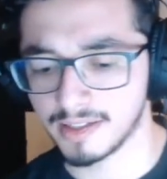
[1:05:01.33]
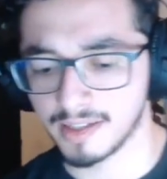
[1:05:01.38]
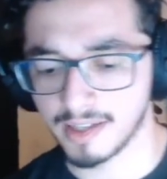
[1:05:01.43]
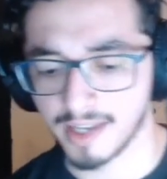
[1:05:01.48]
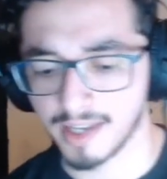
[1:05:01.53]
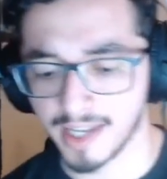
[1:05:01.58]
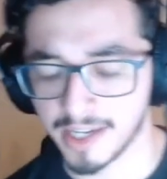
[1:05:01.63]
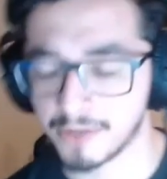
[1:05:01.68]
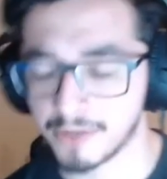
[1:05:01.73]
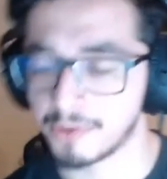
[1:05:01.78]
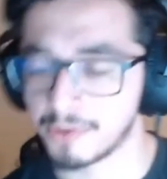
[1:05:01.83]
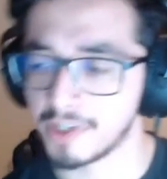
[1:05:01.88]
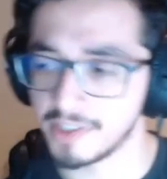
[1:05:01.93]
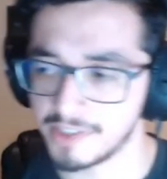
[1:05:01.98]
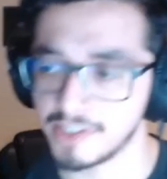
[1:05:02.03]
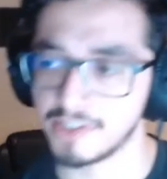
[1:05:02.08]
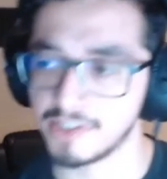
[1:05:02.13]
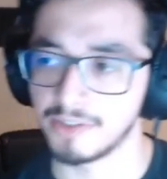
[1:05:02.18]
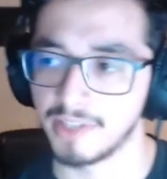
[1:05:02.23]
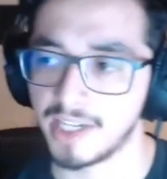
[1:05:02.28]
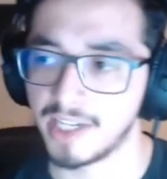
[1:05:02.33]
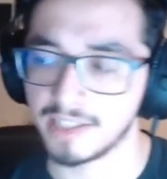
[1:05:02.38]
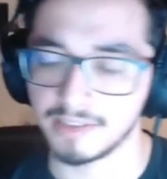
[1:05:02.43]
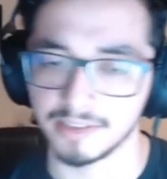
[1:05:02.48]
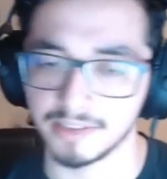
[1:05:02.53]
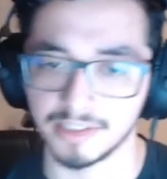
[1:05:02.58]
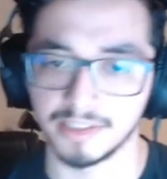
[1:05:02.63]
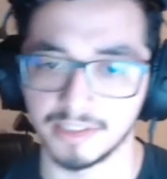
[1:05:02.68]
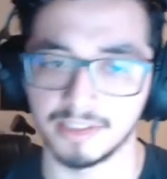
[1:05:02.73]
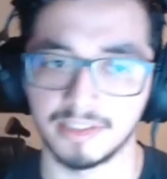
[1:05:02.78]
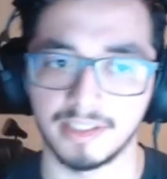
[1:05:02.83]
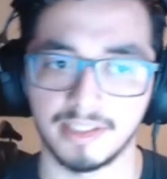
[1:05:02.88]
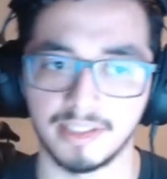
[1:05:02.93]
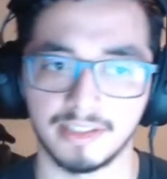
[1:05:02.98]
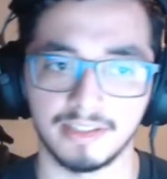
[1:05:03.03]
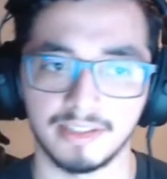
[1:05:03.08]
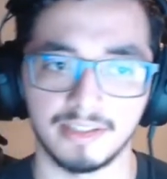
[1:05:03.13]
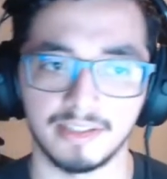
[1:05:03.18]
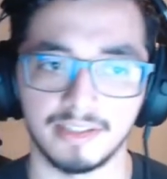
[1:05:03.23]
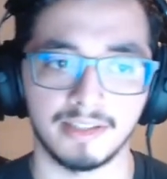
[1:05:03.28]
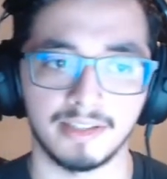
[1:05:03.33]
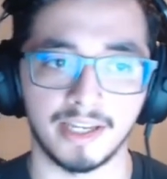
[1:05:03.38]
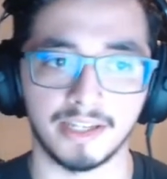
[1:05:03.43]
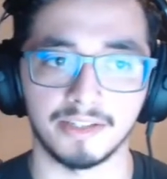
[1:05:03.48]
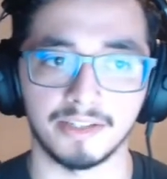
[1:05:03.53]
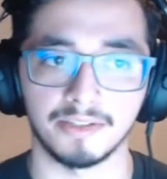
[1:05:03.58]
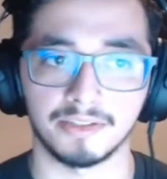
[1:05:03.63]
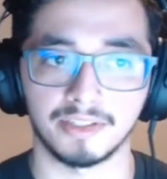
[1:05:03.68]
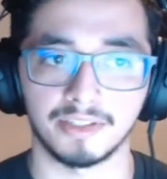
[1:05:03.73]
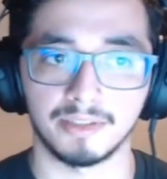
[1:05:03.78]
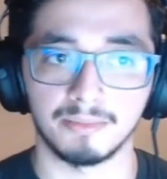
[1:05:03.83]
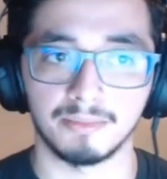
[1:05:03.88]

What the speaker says: increasing your likelihood that you're going to